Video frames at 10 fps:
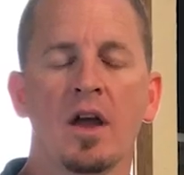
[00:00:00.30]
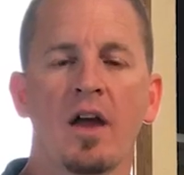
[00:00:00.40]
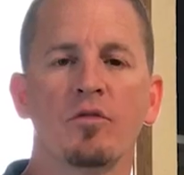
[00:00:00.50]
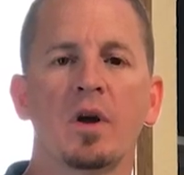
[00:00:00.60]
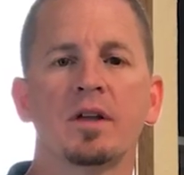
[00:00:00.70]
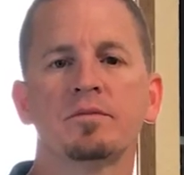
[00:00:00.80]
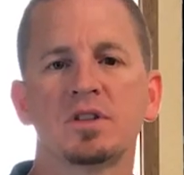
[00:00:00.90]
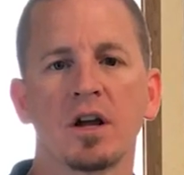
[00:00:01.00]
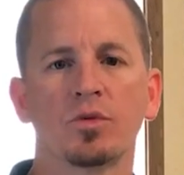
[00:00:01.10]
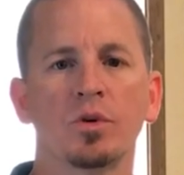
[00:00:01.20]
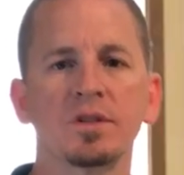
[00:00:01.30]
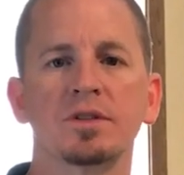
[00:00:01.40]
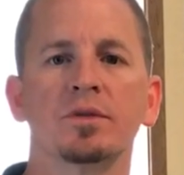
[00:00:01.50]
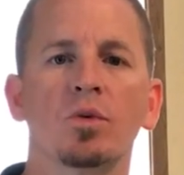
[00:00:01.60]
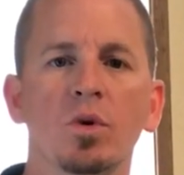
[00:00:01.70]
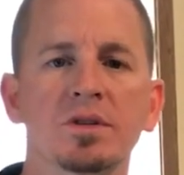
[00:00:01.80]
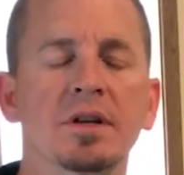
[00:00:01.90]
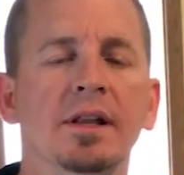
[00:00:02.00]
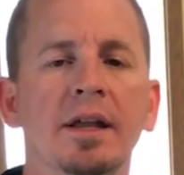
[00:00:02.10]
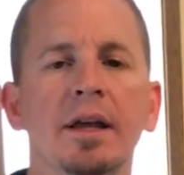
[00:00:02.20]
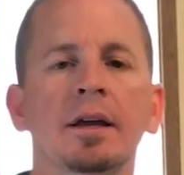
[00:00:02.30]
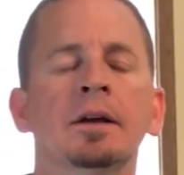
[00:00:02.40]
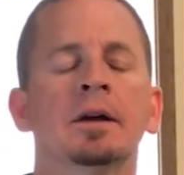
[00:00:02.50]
Hey everybody, it's Dr. Wilson with the Wilson Clinic.